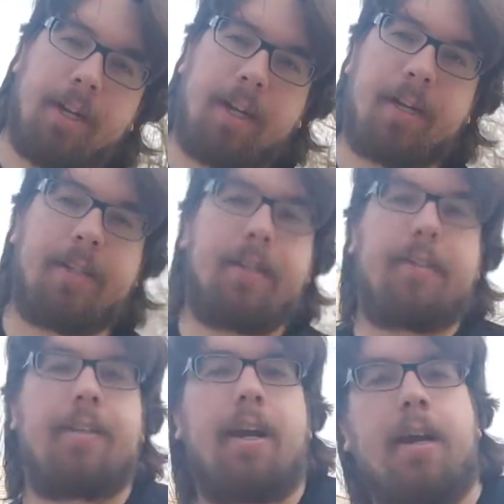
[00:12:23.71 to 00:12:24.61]
It is
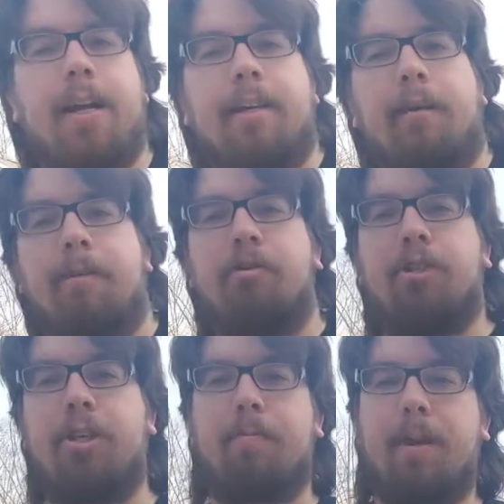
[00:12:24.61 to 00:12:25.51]
the
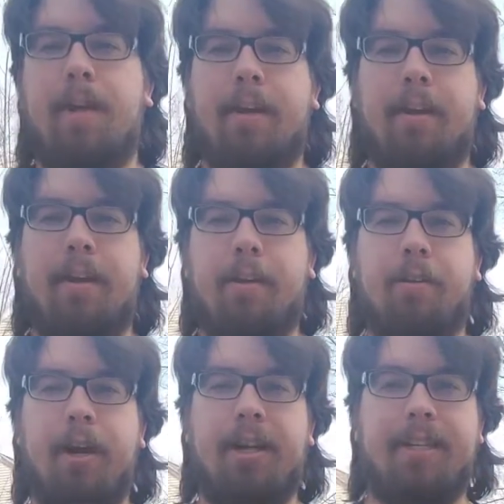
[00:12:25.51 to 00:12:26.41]
IWGP
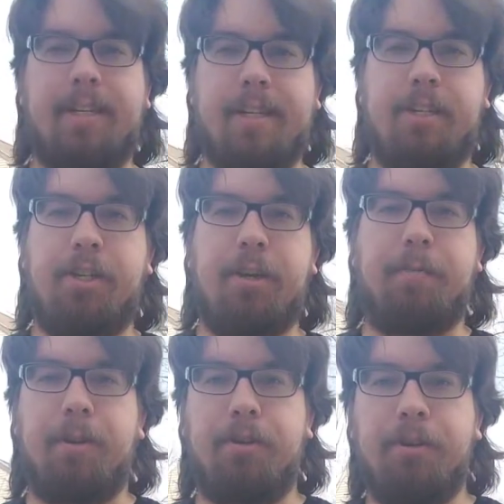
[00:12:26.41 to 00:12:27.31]
United States
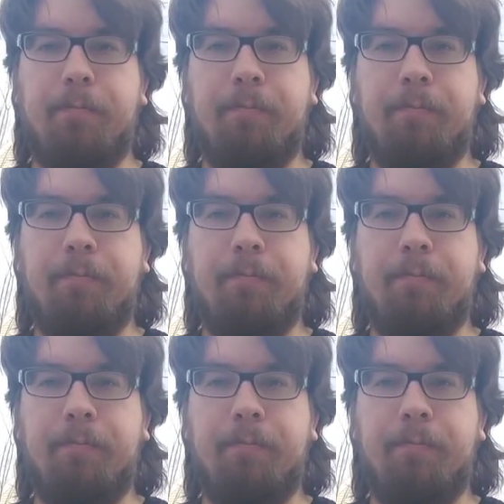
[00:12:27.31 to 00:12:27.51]
Championship.